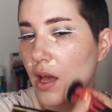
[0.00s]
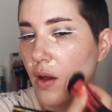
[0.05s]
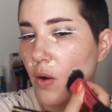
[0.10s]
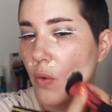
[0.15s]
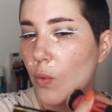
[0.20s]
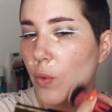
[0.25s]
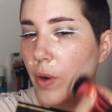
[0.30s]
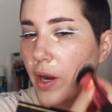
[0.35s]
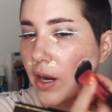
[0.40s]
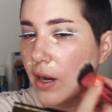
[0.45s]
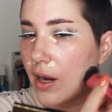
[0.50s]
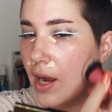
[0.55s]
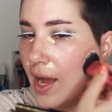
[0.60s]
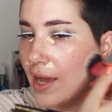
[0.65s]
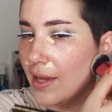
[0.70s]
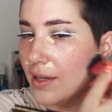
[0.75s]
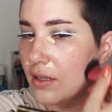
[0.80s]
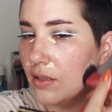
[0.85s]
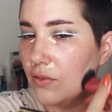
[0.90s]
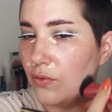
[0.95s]
where
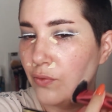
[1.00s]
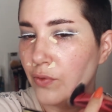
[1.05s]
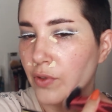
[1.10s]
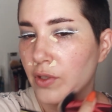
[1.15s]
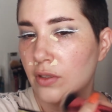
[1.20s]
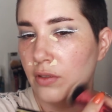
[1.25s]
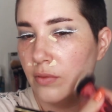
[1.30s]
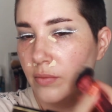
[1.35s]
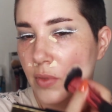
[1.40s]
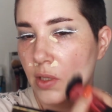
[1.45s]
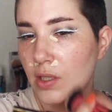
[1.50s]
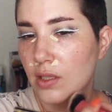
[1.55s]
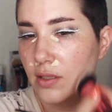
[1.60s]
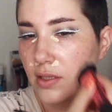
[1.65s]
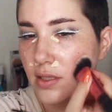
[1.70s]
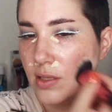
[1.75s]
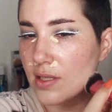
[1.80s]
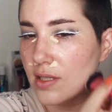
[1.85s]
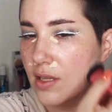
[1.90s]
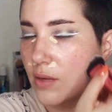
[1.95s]
I can film
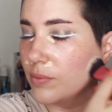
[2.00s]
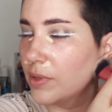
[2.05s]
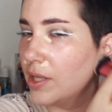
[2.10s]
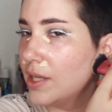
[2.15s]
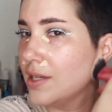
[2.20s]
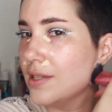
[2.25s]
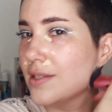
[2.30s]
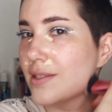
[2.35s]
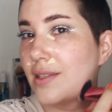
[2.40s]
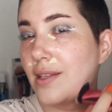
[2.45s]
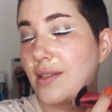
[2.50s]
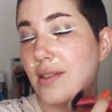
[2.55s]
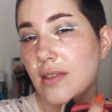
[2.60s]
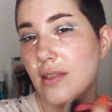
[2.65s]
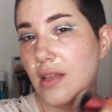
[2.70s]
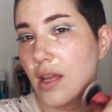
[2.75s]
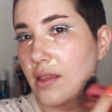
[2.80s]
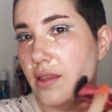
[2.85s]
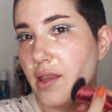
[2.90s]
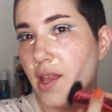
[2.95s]
someplace that's
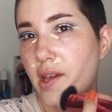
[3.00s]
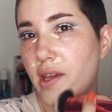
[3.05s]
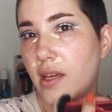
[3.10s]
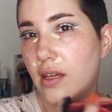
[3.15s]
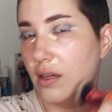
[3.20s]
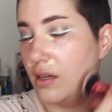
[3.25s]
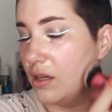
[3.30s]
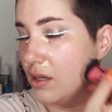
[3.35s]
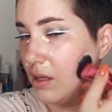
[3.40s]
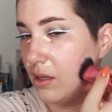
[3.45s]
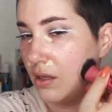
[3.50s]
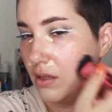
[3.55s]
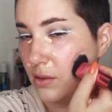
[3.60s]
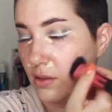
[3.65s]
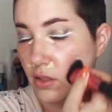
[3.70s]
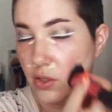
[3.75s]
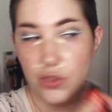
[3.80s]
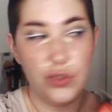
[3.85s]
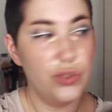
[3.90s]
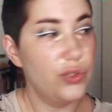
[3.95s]
not like
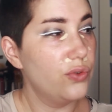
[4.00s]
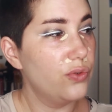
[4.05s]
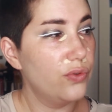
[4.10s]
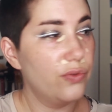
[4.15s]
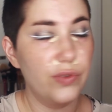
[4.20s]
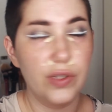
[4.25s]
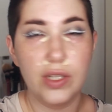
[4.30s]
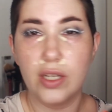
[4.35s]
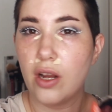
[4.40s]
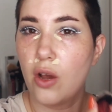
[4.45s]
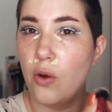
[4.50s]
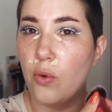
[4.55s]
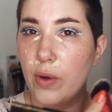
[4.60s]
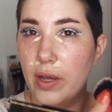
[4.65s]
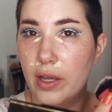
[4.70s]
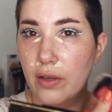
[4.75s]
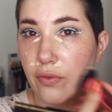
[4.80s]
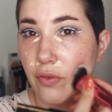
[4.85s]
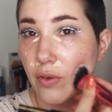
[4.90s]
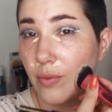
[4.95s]
2 feet
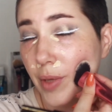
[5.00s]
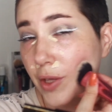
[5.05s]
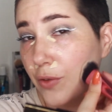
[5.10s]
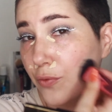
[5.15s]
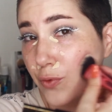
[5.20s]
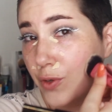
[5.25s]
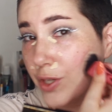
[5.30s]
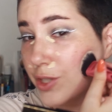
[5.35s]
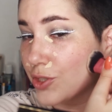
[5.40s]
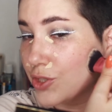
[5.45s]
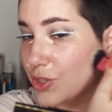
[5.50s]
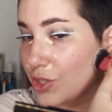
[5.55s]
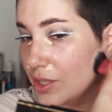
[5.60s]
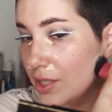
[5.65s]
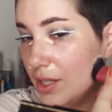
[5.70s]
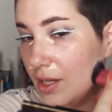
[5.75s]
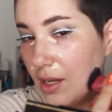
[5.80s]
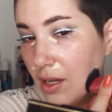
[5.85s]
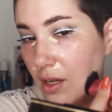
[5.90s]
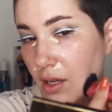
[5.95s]
away from my fridge.
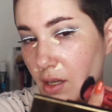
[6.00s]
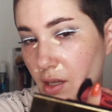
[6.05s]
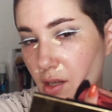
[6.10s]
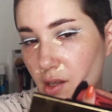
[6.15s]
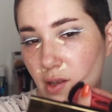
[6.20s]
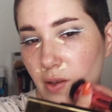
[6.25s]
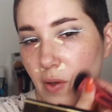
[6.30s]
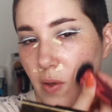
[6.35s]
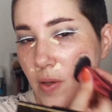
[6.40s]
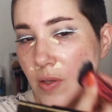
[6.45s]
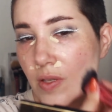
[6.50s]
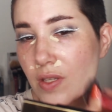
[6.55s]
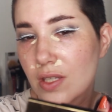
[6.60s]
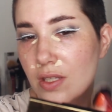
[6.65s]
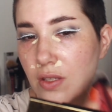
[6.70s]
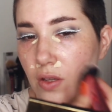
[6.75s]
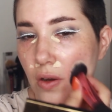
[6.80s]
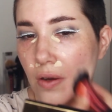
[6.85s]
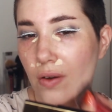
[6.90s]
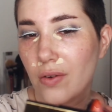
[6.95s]

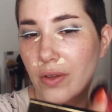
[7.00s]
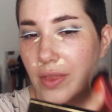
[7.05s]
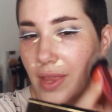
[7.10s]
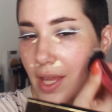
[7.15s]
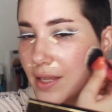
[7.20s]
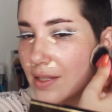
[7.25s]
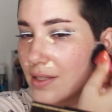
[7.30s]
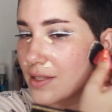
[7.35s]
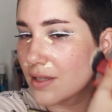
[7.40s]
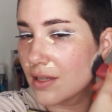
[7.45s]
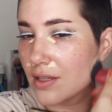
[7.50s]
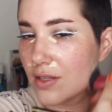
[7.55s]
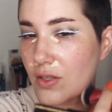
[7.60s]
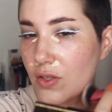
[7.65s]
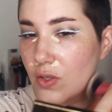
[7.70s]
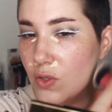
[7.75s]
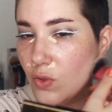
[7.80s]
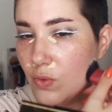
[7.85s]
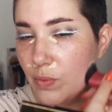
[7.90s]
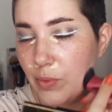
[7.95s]
So that's
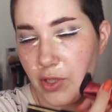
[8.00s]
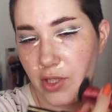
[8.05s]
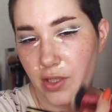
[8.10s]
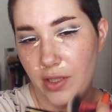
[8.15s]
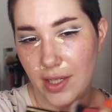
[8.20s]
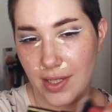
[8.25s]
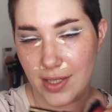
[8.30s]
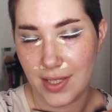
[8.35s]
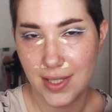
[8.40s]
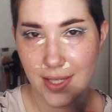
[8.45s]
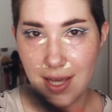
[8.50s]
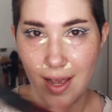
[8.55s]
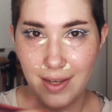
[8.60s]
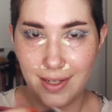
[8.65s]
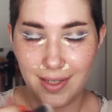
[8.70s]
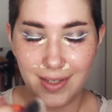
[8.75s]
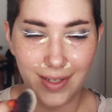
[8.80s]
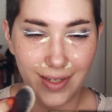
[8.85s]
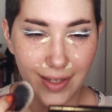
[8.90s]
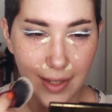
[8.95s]
super
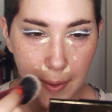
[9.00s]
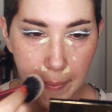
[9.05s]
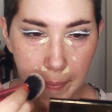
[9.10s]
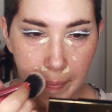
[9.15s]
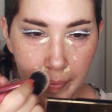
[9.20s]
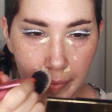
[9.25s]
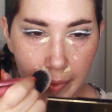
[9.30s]
exciting.